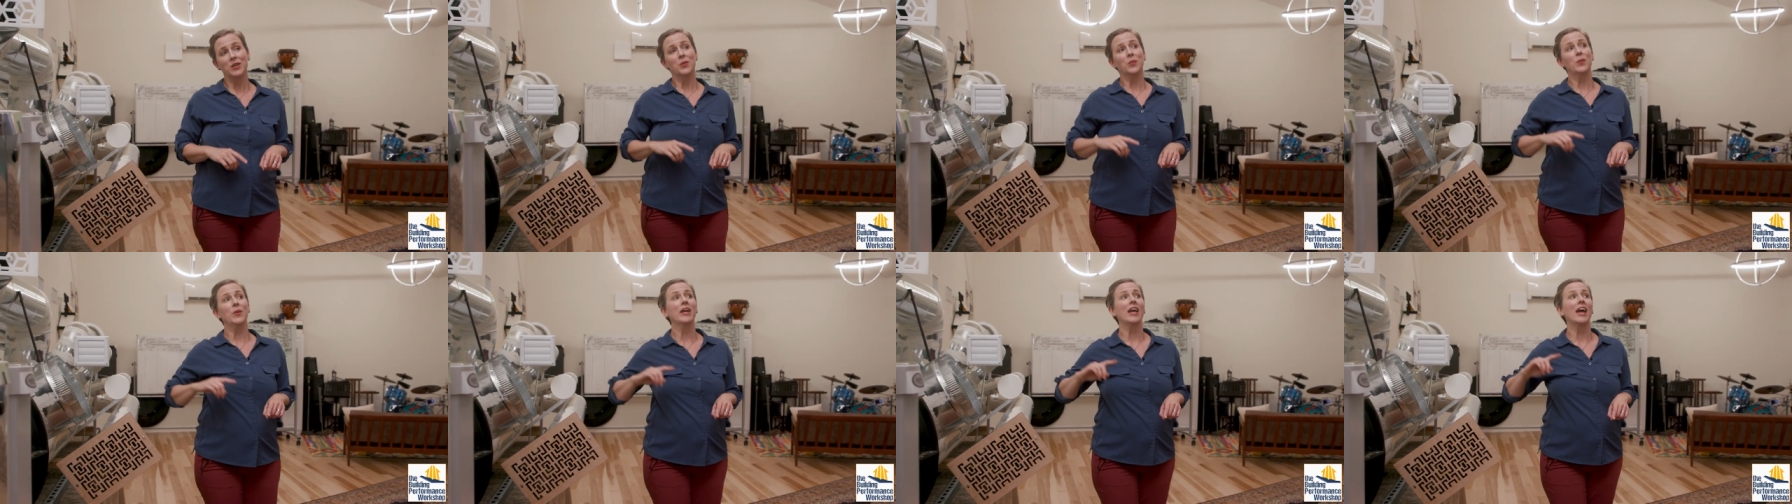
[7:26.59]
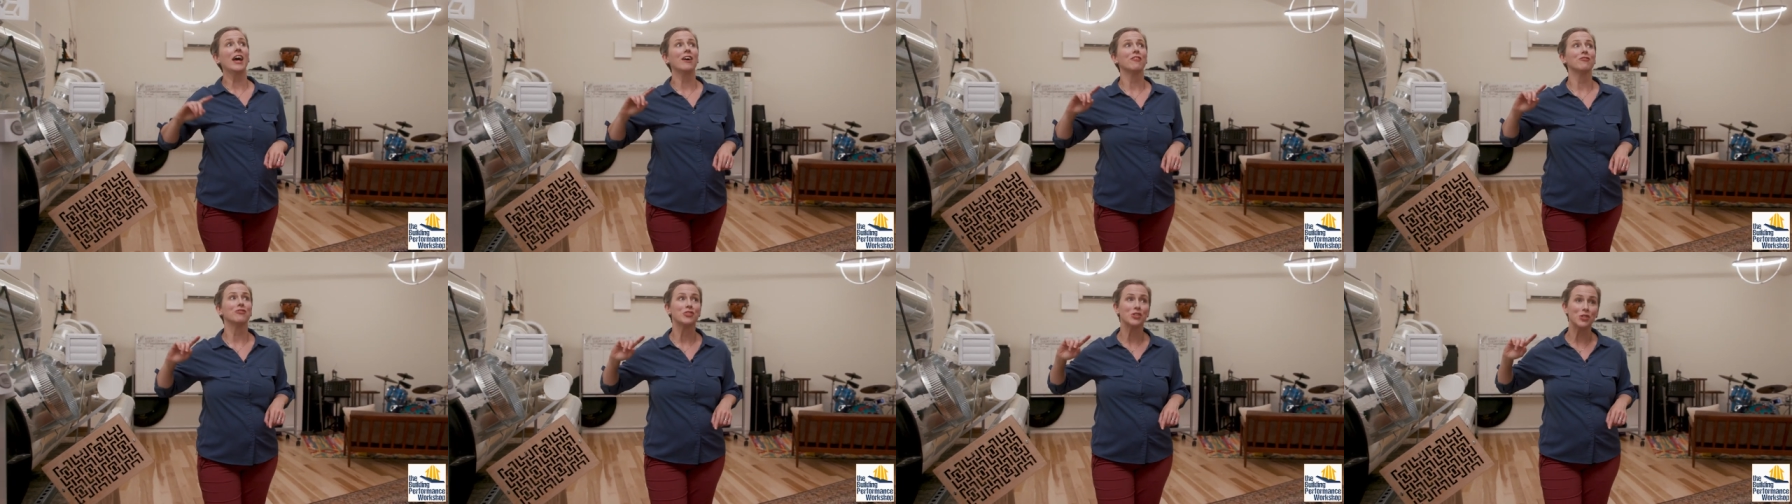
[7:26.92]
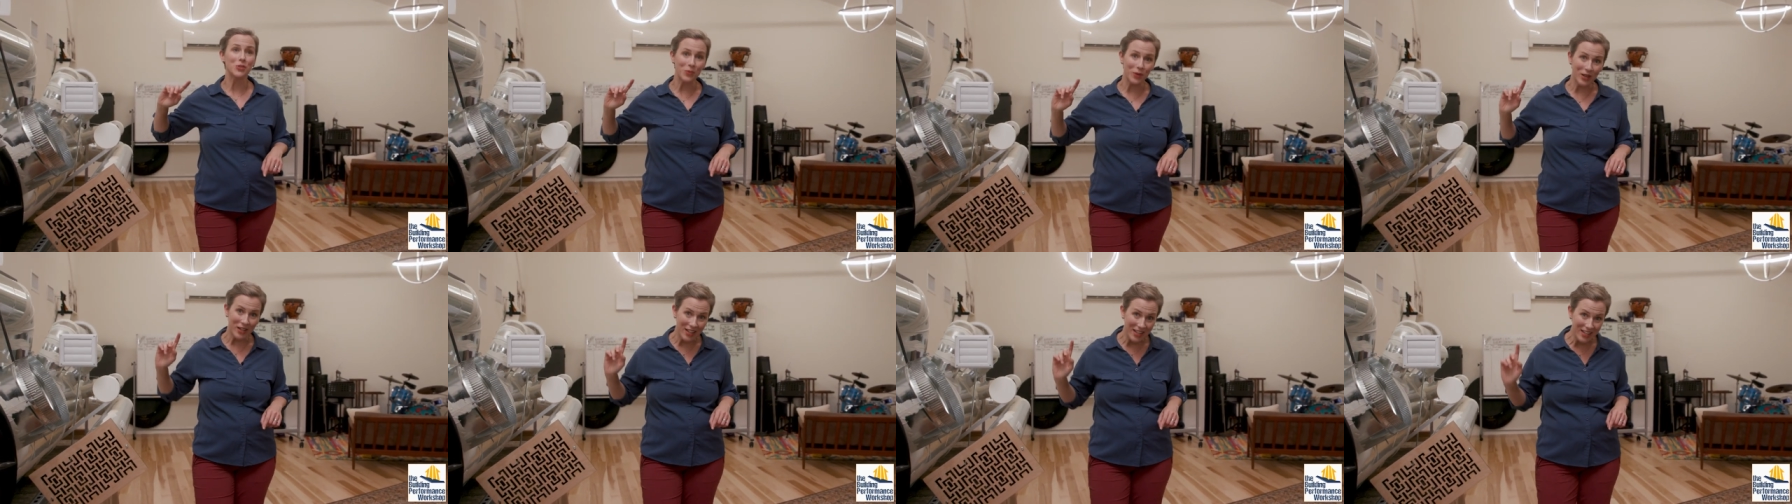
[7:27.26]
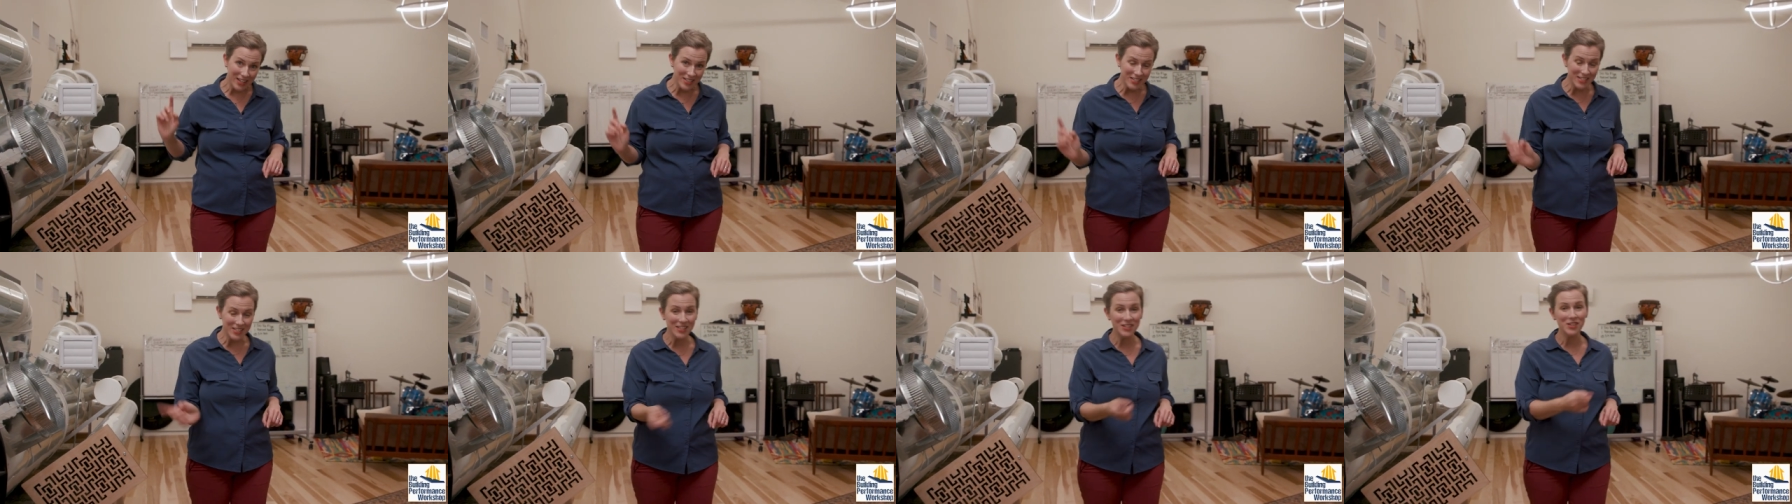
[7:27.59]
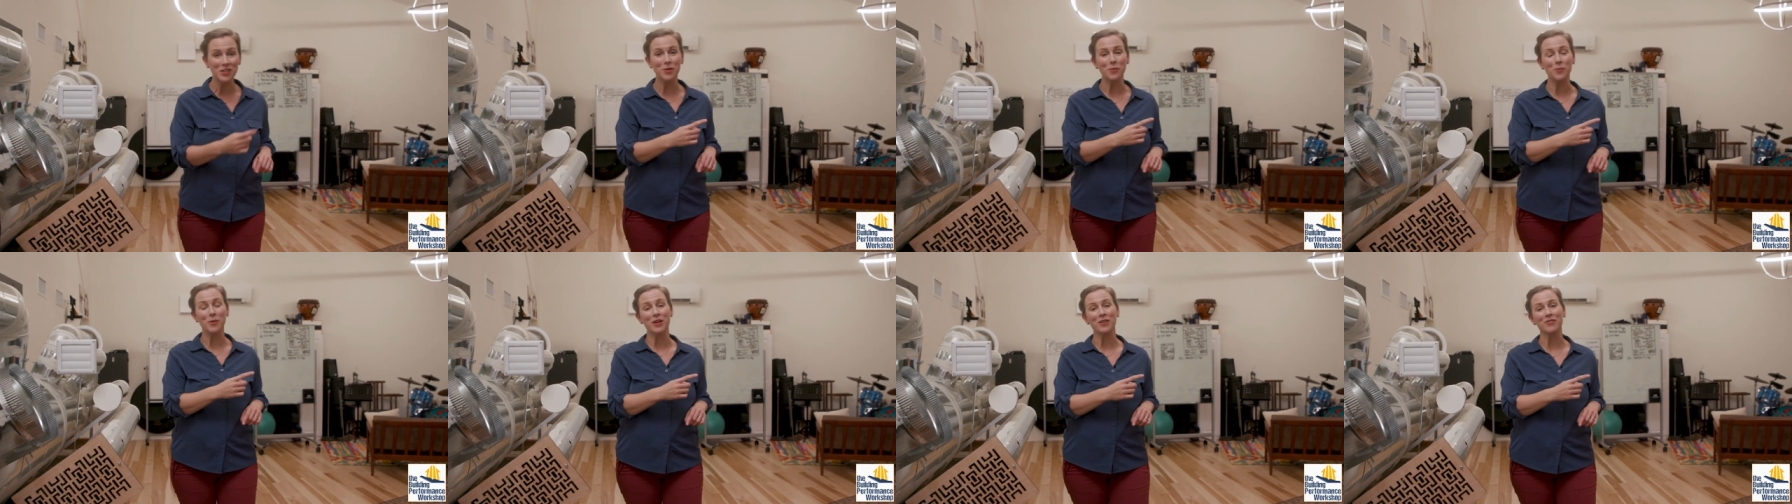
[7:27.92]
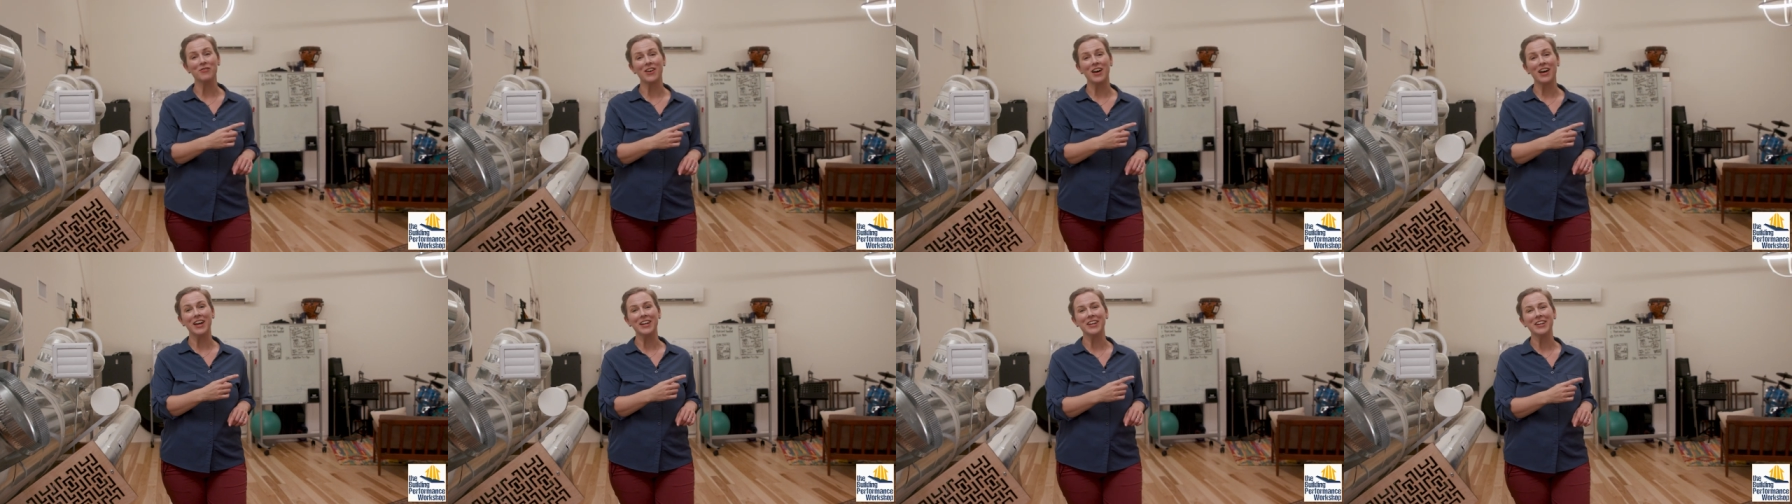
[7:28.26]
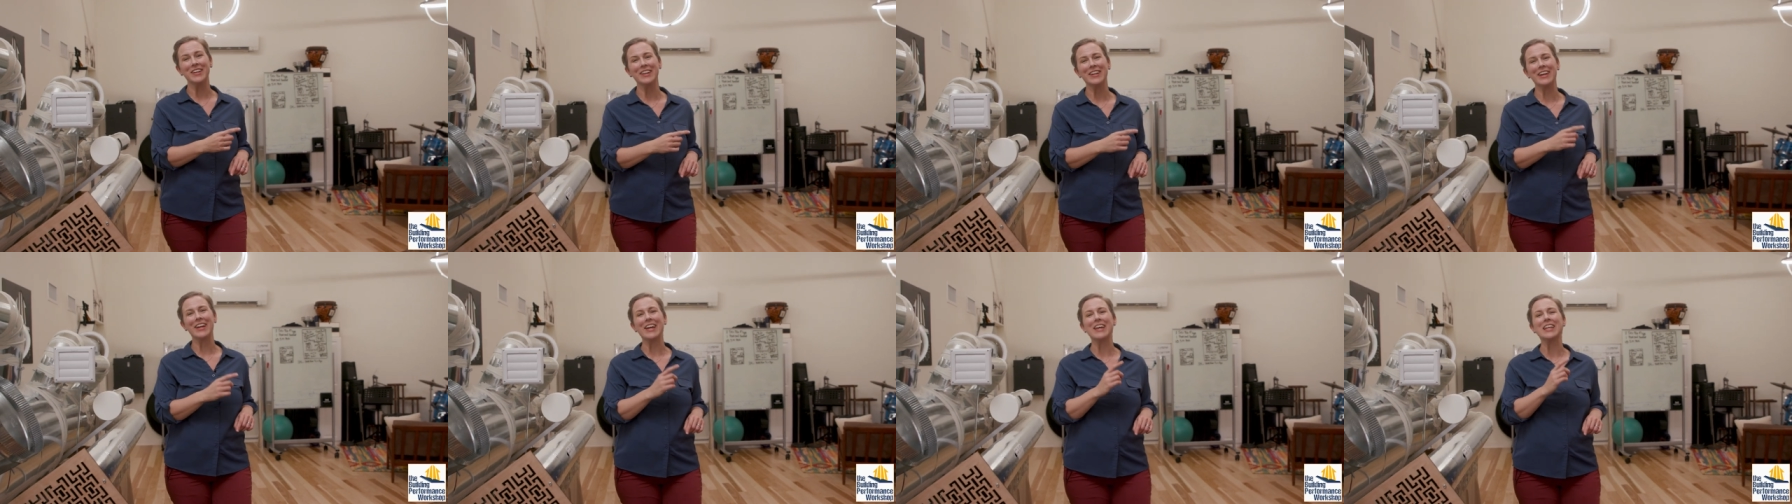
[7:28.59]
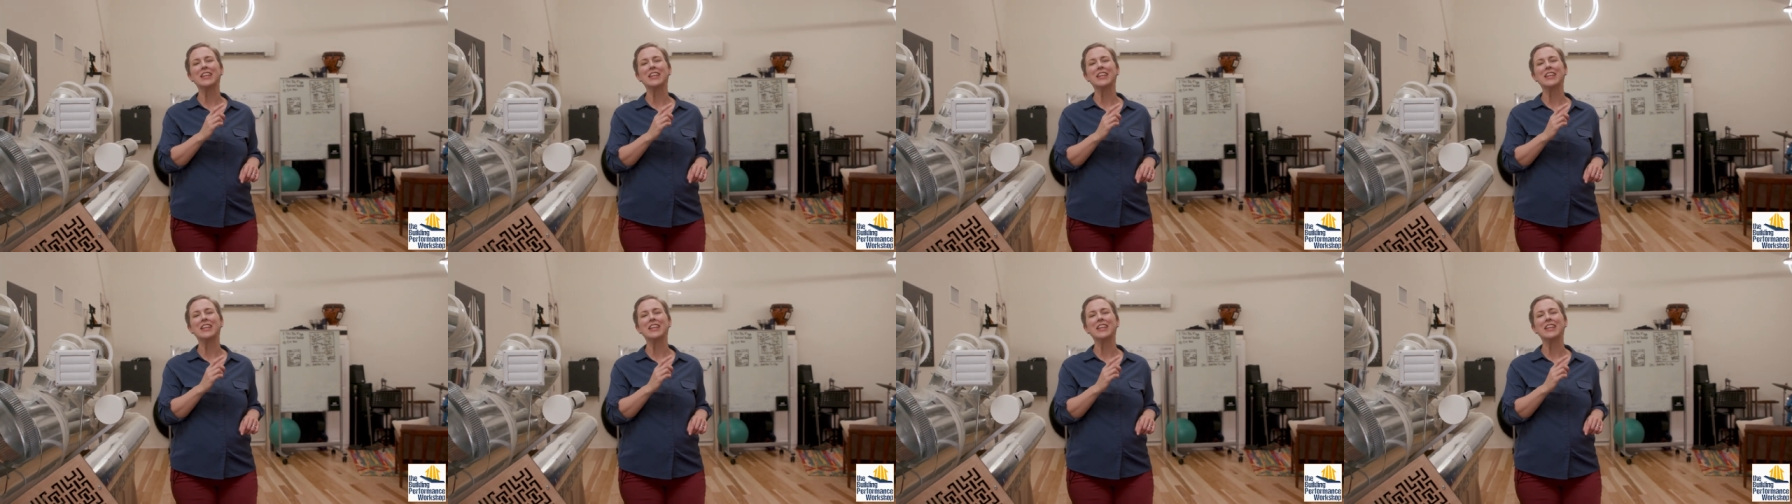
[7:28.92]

we have to run a dehumidifier